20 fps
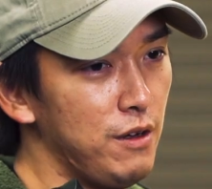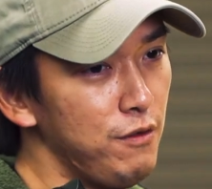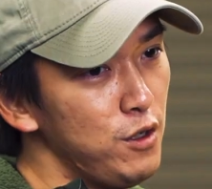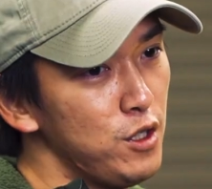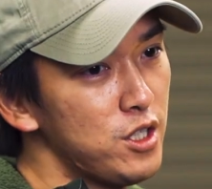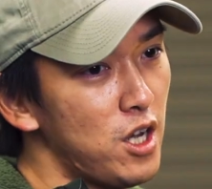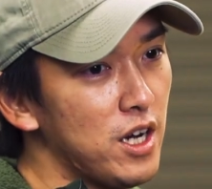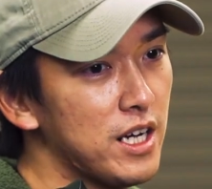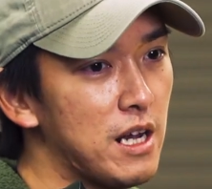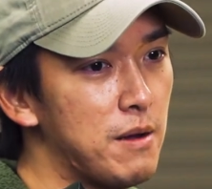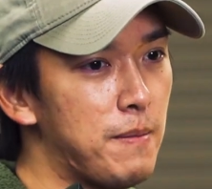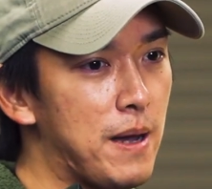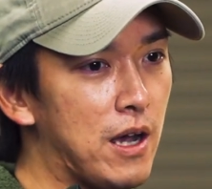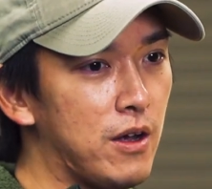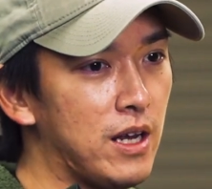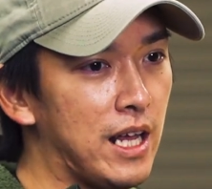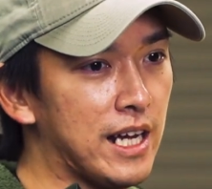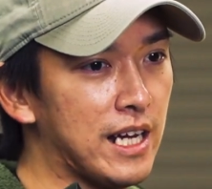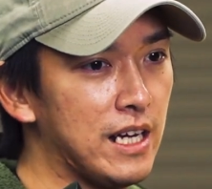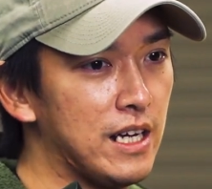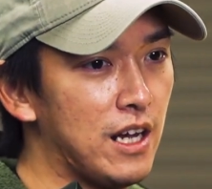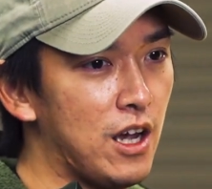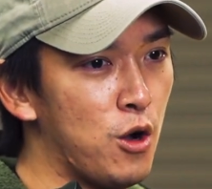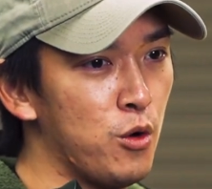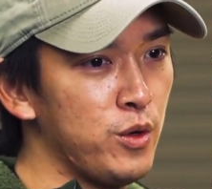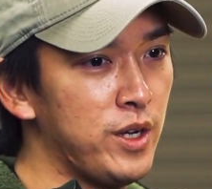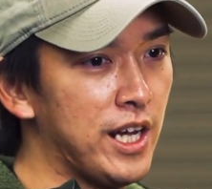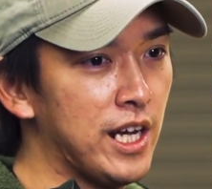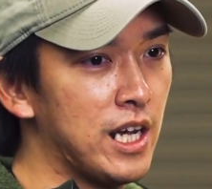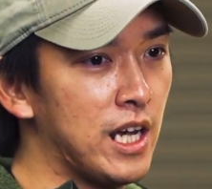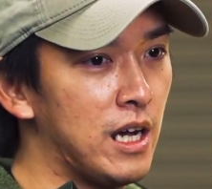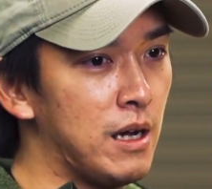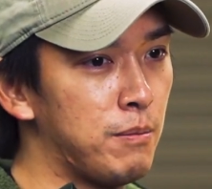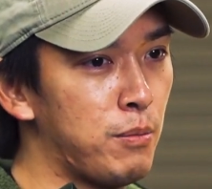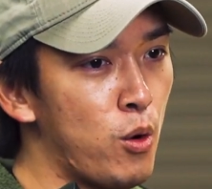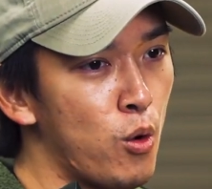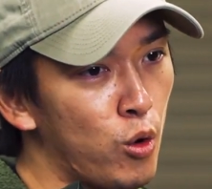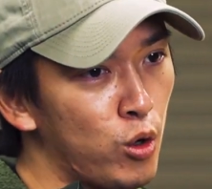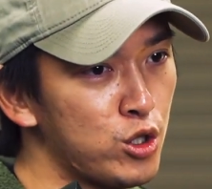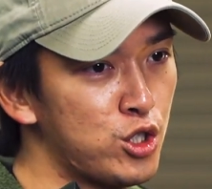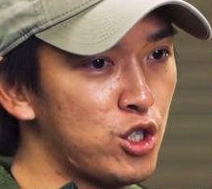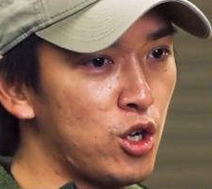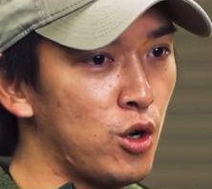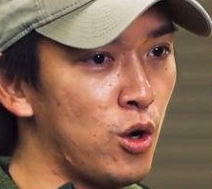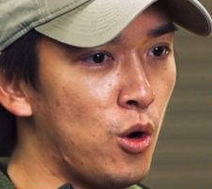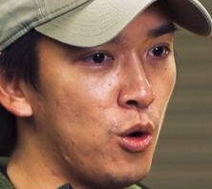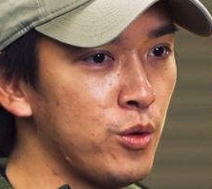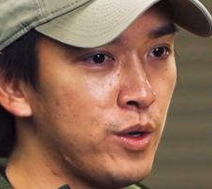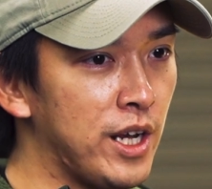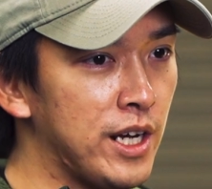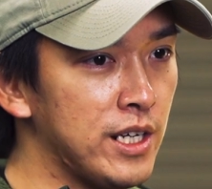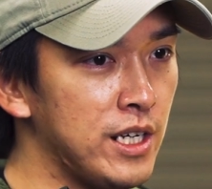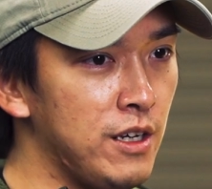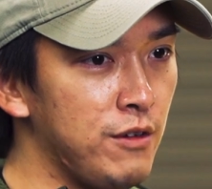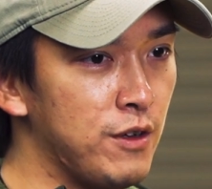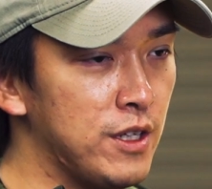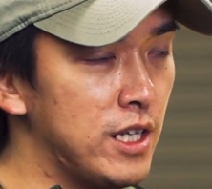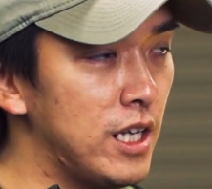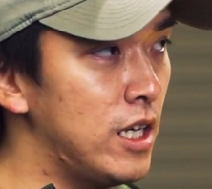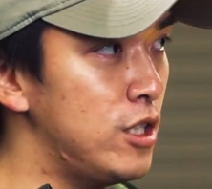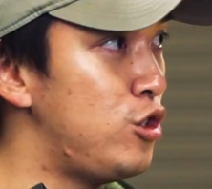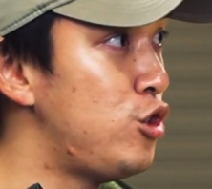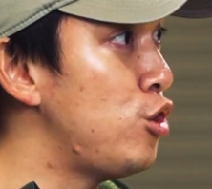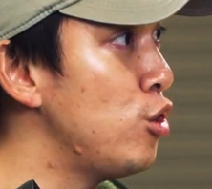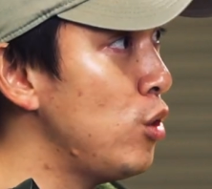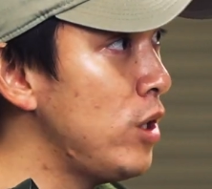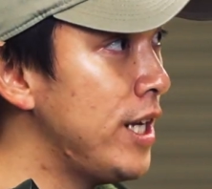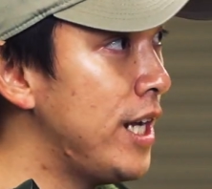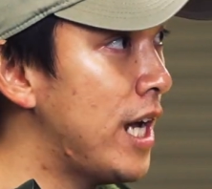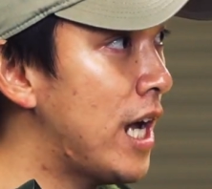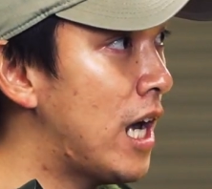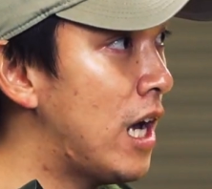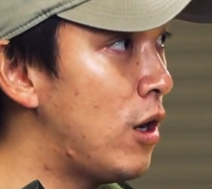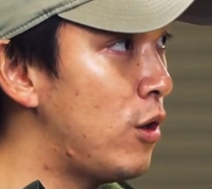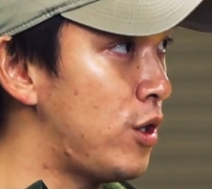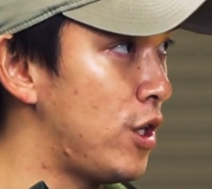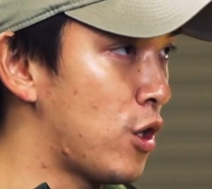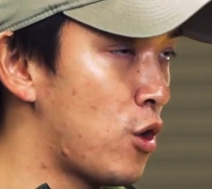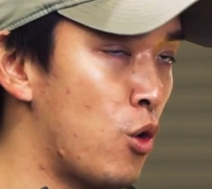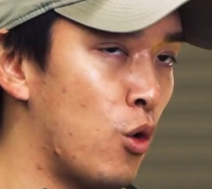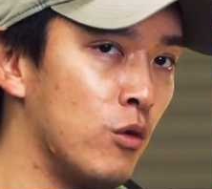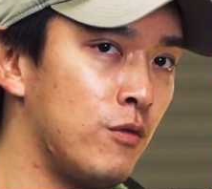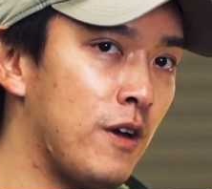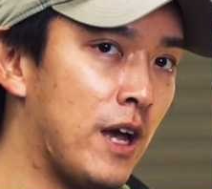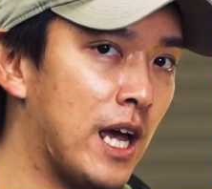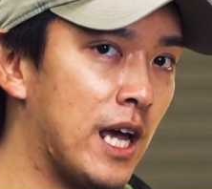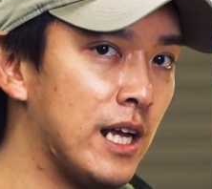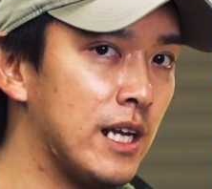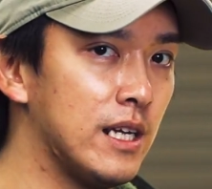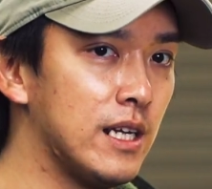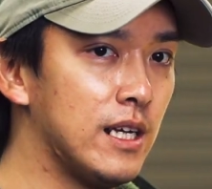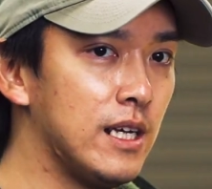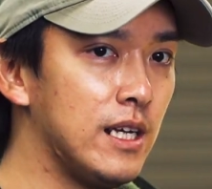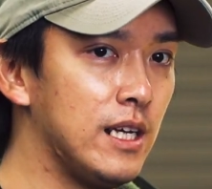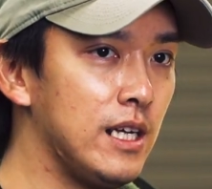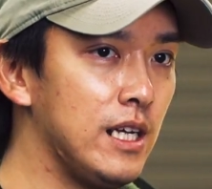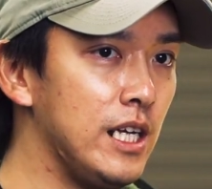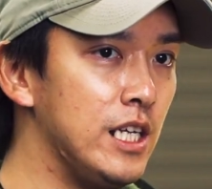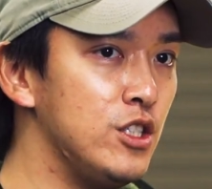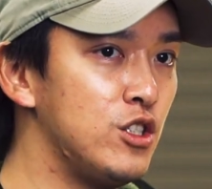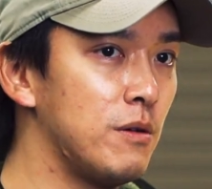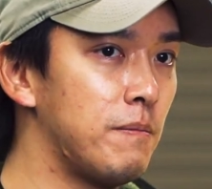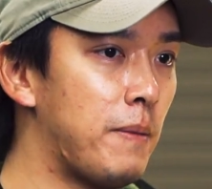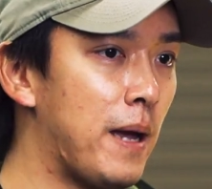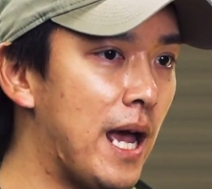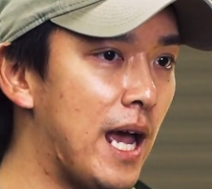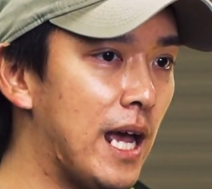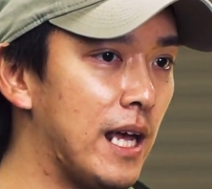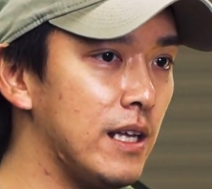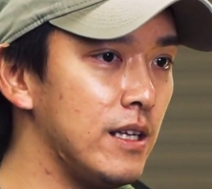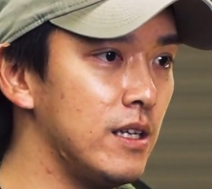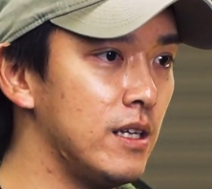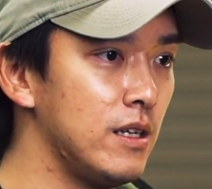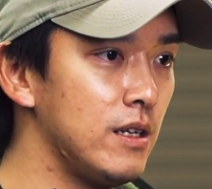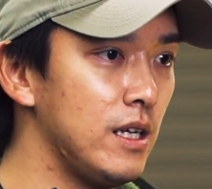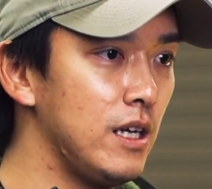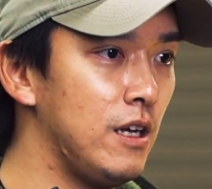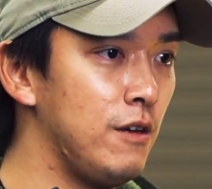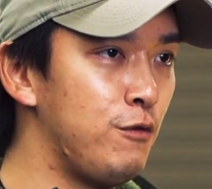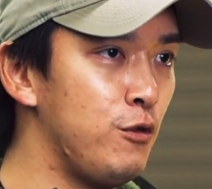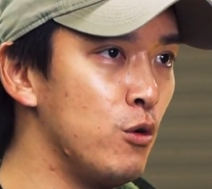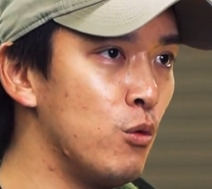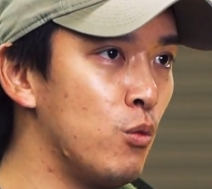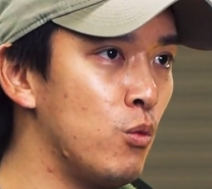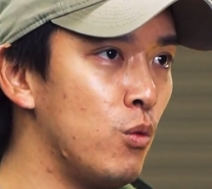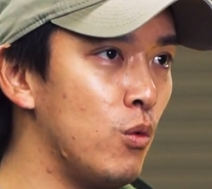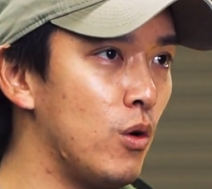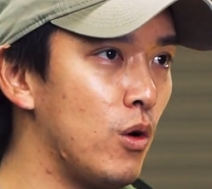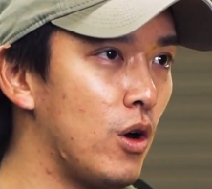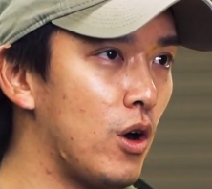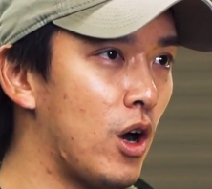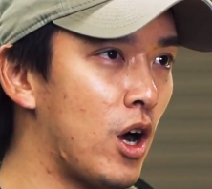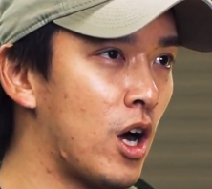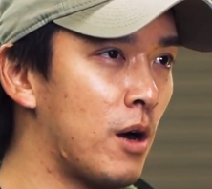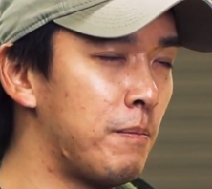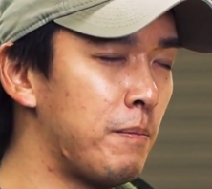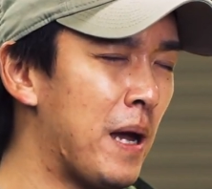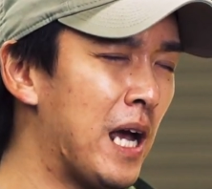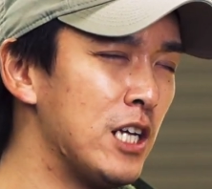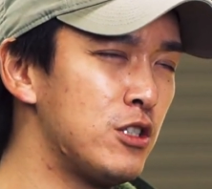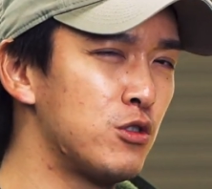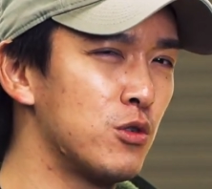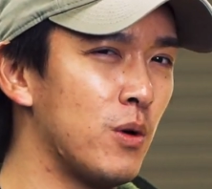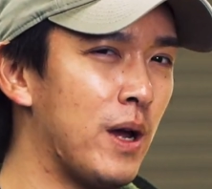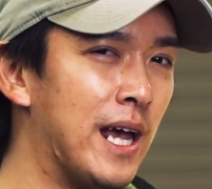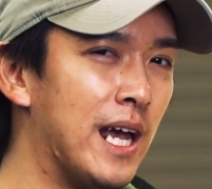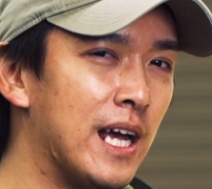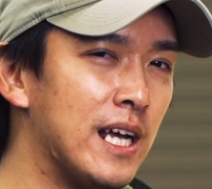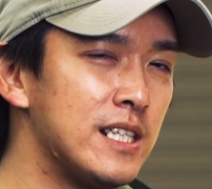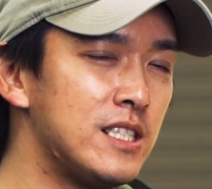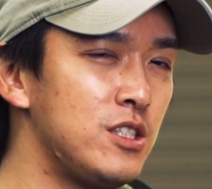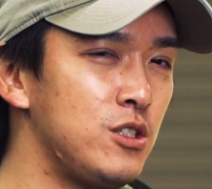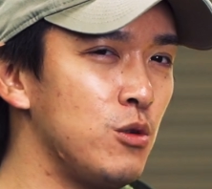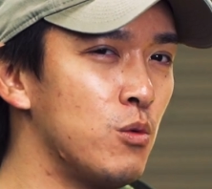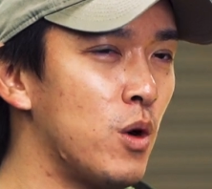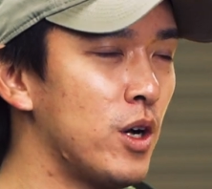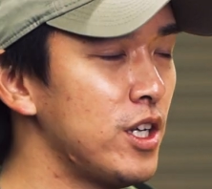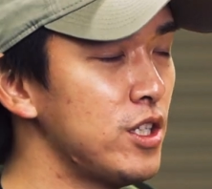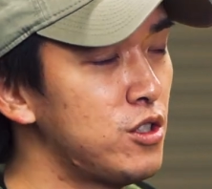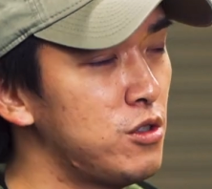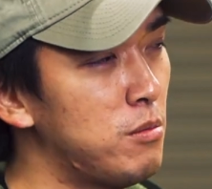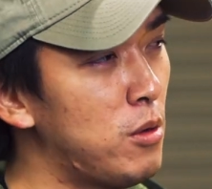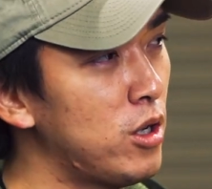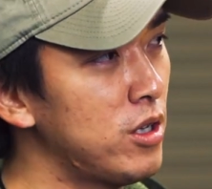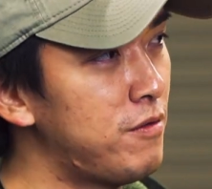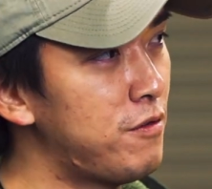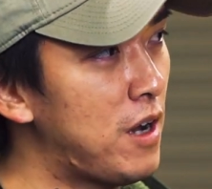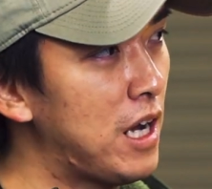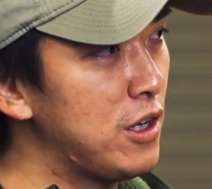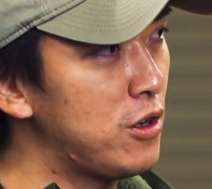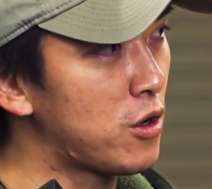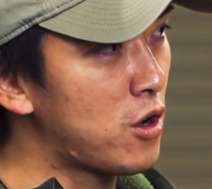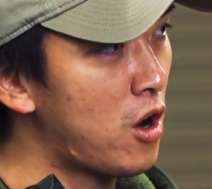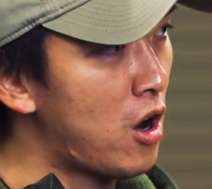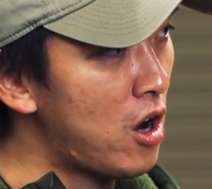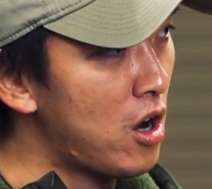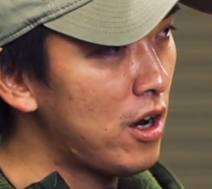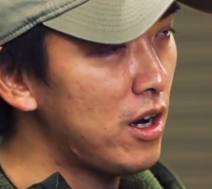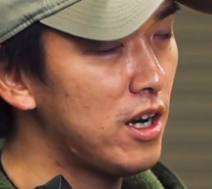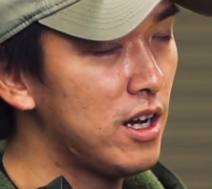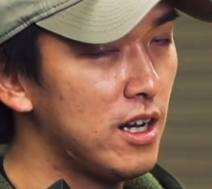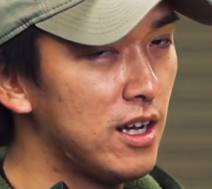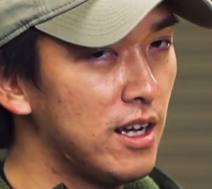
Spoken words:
if you're talking about owning a Porsche or owning even the Giulia or the Corvette in Japan, if you are petrol heads, you wanted to modify your car,